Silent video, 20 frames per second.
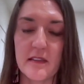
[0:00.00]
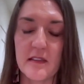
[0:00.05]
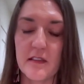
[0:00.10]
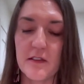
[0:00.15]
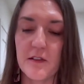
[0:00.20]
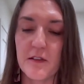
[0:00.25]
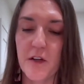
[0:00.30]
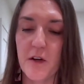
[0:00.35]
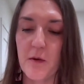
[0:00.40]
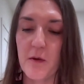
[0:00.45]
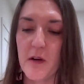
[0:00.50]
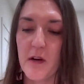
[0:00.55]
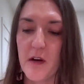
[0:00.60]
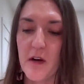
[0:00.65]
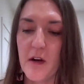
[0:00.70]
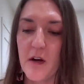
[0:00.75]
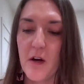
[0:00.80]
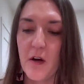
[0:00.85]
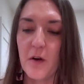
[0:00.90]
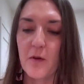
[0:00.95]
And so,
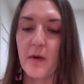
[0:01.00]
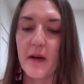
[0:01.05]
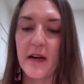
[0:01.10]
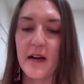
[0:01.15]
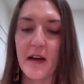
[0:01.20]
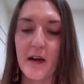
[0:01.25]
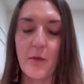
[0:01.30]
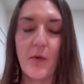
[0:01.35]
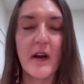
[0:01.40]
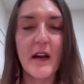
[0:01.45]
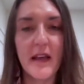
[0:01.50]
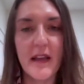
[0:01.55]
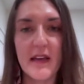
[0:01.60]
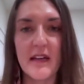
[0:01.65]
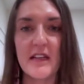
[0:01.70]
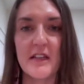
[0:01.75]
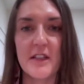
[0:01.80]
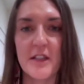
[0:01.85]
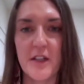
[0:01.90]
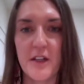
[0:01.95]
Raena, I want to
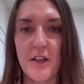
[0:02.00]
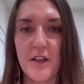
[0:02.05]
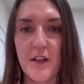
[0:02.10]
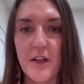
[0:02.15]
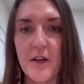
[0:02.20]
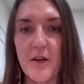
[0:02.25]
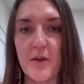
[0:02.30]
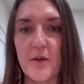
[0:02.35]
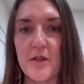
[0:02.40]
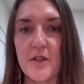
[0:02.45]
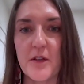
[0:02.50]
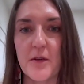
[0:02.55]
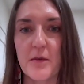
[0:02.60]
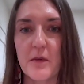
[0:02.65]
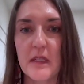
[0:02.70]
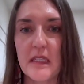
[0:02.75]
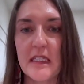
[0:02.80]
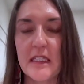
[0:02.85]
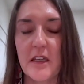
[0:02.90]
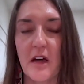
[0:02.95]
hand it to you to
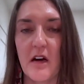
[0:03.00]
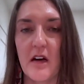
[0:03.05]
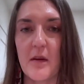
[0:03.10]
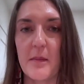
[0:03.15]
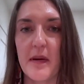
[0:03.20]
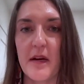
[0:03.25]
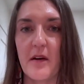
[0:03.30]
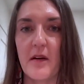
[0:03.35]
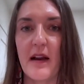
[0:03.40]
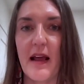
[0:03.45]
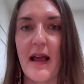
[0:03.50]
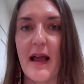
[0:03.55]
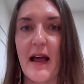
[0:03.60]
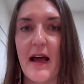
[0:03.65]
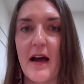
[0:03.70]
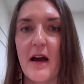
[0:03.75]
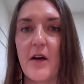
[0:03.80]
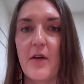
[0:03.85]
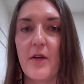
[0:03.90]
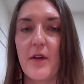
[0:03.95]
really talk about
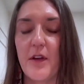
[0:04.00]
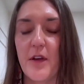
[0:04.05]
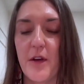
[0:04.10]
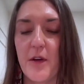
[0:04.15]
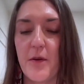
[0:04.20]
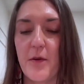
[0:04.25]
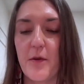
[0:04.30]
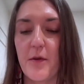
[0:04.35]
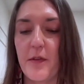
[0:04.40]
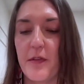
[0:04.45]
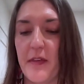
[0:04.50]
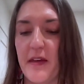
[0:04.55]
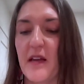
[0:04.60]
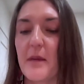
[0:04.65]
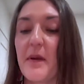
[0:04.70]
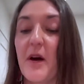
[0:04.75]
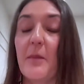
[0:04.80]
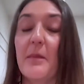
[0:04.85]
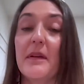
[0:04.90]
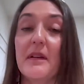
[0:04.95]
how you think
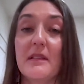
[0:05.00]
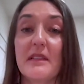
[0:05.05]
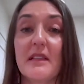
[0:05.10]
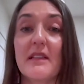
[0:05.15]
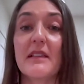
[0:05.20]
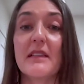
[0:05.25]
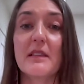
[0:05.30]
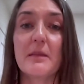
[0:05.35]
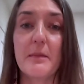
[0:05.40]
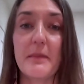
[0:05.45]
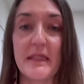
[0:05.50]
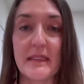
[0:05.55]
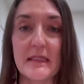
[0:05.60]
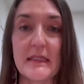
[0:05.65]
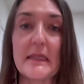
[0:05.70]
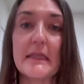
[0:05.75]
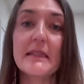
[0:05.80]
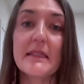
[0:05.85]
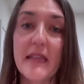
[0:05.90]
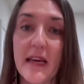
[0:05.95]
about building this
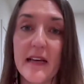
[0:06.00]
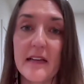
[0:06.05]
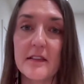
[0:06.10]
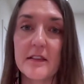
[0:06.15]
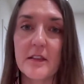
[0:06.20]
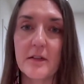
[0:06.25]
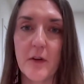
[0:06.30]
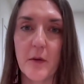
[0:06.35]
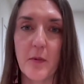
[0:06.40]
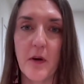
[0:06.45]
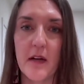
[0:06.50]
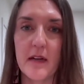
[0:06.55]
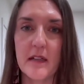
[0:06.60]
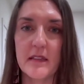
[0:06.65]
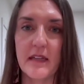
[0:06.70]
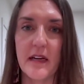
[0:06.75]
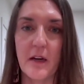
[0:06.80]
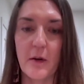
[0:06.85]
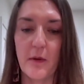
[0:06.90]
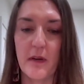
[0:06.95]
business case for
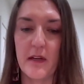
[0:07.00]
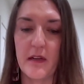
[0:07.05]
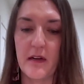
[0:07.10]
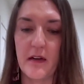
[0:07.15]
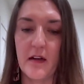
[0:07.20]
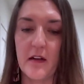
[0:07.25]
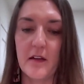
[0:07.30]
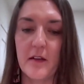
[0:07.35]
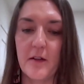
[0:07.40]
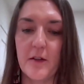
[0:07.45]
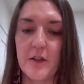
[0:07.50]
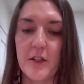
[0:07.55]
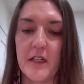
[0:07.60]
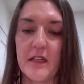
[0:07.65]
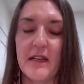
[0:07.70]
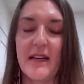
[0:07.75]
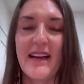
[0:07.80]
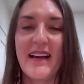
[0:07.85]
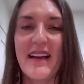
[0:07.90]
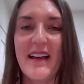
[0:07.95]
product equity and
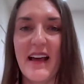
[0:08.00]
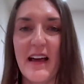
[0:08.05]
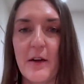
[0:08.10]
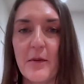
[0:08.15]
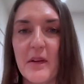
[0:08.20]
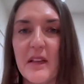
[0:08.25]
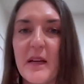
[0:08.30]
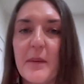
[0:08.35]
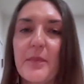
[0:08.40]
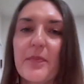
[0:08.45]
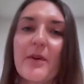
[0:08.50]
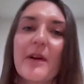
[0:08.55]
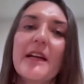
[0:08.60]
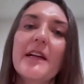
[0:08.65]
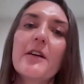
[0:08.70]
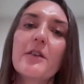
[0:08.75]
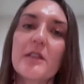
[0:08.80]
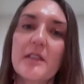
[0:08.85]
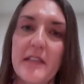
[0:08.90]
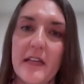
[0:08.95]
inclusion and really
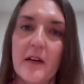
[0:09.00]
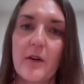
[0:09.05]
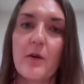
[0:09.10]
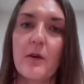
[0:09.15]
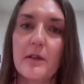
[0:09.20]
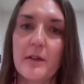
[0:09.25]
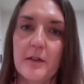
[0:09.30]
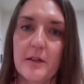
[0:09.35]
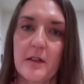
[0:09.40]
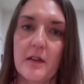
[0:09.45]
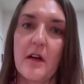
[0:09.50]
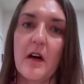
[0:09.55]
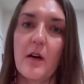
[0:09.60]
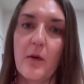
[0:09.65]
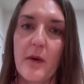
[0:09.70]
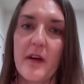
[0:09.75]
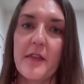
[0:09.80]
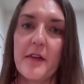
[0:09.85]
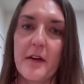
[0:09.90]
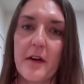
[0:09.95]
bring your stakeholders
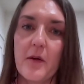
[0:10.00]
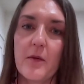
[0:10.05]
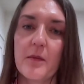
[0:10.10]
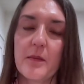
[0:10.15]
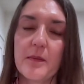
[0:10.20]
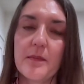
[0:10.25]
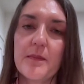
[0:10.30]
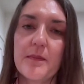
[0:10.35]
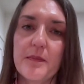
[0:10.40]
along with you.